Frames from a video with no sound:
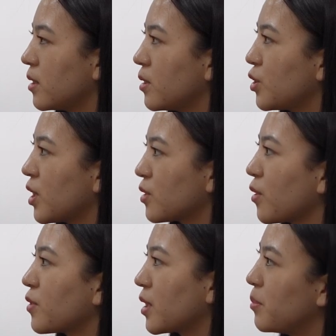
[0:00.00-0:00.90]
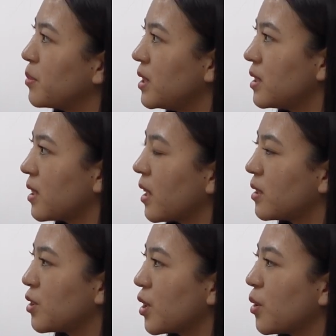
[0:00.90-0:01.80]
shares of the companies that
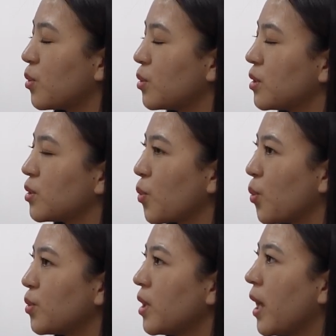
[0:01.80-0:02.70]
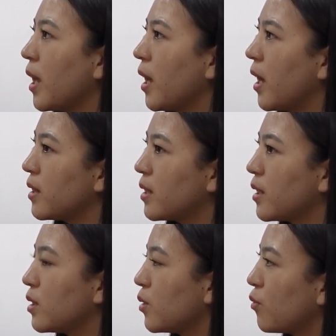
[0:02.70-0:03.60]
the shareholders own, and
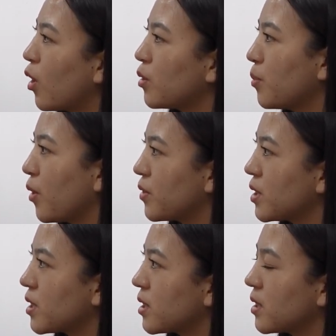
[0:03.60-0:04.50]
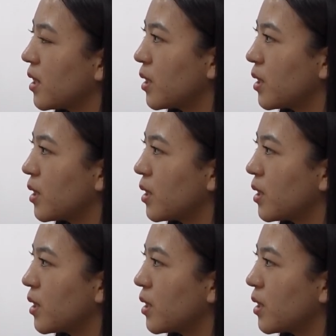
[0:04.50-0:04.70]
then the volume of the shares that